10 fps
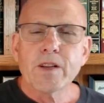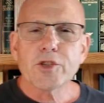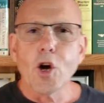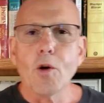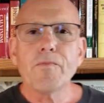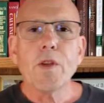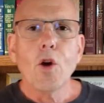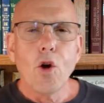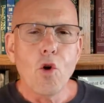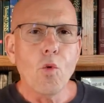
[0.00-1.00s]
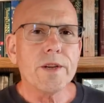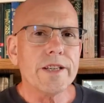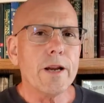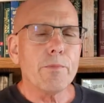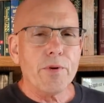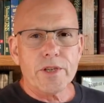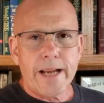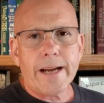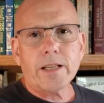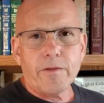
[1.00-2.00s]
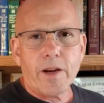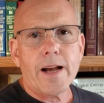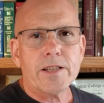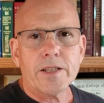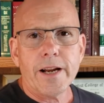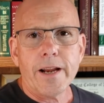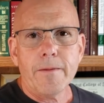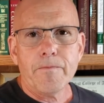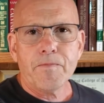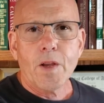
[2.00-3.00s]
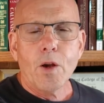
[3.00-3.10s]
So who was in protective custody?